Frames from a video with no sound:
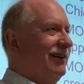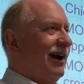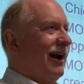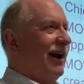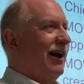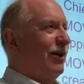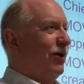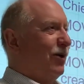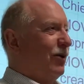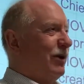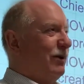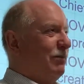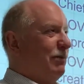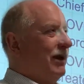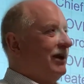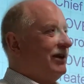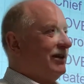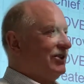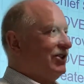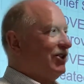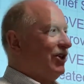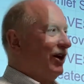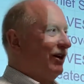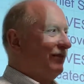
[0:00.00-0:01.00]
I had already
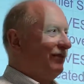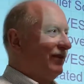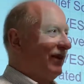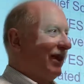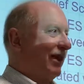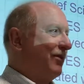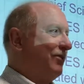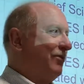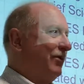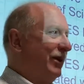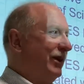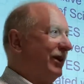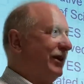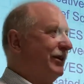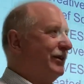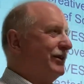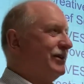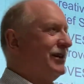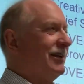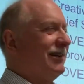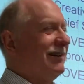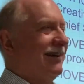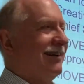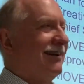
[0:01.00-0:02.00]
been chair for like 3
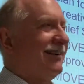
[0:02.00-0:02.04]
years.